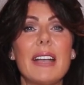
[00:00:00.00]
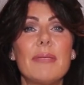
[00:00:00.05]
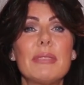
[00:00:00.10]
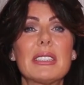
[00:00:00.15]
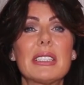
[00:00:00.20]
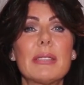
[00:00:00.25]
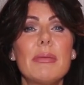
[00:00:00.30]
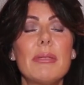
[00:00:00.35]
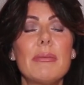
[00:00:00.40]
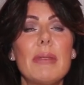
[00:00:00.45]

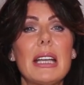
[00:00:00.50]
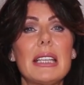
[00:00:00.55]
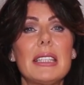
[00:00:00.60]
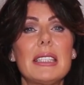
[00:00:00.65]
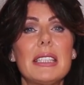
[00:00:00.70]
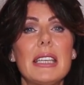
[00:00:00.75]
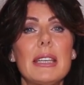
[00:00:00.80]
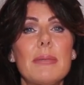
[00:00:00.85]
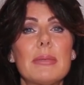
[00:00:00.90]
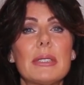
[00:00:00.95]
Some of my
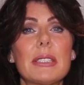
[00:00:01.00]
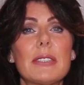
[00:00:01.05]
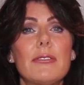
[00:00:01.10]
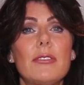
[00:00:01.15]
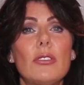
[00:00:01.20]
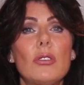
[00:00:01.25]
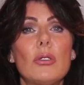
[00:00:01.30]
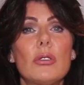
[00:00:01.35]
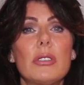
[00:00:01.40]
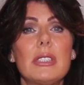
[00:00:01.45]
tips
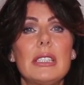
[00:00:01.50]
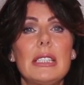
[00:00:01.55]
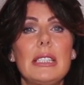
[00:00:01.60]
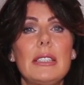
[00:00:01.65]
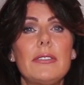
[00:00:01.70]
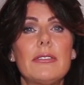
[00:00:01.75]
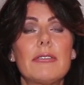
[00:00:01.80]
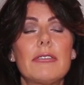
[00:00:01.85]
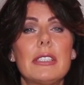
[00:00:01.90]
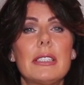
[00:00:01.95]
for
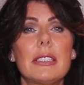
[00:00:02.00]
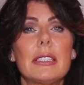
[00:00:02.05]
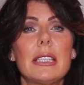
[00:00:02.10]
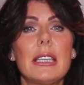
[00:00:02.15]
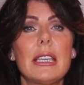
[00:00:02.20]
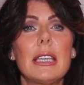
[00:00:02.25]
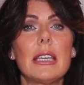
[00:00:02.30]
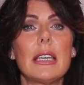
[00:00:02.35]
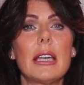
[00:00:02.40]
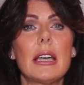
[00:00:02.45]

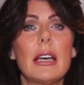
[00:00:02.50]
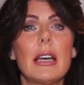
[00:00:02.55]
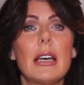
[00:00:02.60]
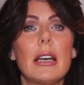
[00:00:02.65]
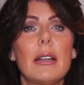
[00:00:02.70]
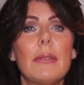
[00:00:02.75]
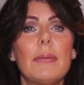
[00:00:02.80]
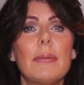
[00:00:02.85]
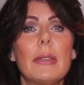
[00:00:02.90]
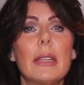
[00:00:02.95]
defrizzing:
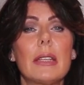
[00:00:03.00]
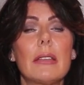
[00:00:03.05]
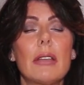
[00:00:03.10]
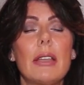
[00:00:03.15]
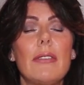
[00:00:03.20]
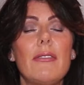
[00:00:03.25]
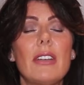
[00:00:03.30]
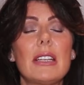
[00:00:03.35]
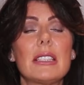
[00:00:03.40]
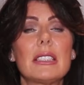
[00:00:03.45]

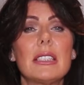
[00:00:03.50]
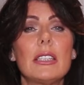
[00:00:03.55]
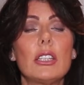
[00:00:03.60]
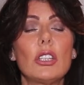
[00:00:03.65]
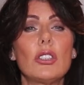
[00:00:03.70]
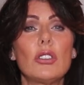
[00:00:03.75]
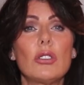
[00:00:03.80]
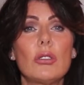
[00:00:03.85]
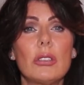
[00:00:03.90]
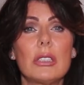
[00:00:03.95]
invest in a
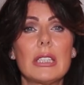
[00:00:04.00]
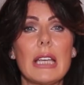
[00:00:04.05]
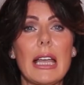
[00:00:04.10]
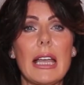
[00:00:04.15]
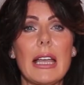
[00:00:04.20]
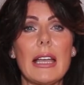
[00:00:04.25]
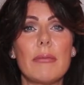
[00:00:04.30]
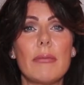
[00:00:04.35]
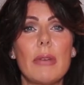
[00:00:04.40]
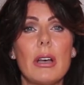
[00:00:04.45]
good
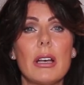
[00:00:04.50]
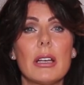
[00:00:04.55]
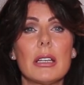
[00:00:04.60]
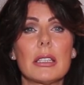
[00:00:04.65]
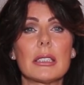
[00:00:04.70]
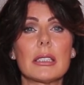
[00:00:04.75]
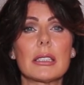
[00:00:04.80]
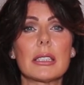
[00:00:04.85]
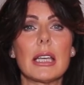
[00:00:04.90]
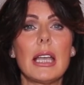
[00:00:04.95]
hair
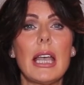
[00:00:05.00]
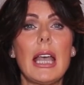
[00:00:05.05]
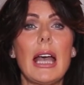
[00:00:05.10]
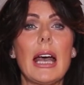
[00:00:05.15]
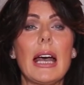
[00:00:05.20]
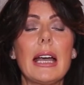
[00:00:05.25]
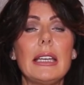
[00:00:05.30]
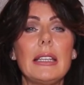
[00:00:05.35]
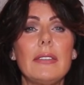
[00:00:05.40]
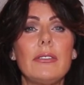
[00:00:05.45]
mask,
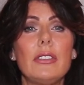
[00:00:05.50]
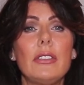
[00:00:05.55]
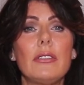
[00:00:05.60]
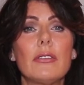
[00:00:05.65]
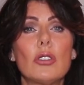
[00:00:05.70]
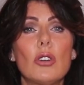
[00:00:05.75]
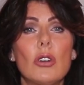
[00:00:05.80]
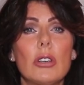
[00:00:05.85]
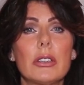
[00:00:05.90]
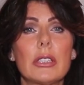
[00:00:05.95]
and if
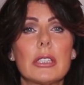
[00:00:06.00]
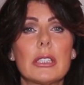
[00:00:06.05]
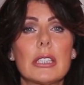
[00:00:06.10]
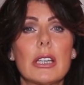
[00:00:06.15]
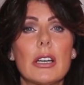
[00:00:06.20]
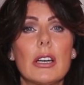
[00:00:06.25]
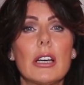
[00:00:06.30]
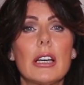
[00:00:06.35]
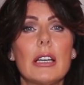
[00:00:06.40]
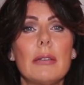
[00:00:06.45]
you've got the
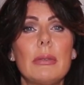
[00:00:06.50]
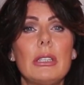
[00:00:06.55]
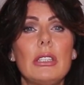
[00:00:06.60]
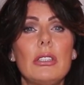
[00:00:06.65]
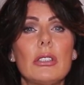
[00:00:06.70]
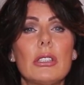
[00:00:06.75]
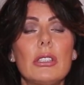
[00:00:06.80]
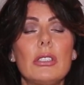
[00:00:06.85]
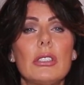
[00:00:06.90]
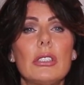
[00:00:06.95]
time and
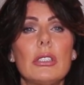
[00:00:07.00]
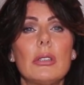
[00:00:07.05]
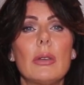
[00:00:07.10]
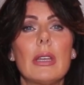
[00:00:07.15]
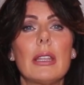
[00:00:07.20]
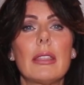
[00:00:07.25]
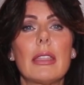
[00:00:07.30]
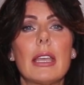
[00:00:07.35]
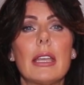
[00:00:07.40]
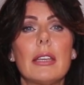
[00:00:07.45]
you can do
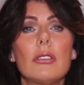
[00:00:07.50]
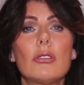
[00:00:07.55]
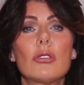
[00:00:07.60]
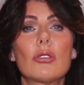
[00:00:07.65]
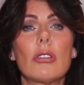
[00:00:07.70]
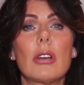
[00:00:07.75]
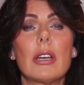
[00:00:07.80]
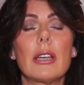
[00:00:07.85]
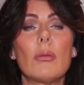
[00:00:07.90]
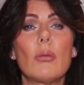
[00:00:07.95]
it, then
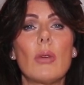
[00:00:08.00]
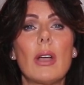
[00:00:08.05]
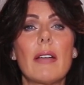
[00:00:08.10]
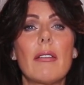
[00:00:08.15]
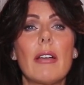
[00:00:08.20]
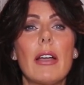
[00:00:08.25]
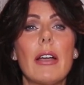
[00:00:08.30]
try and wear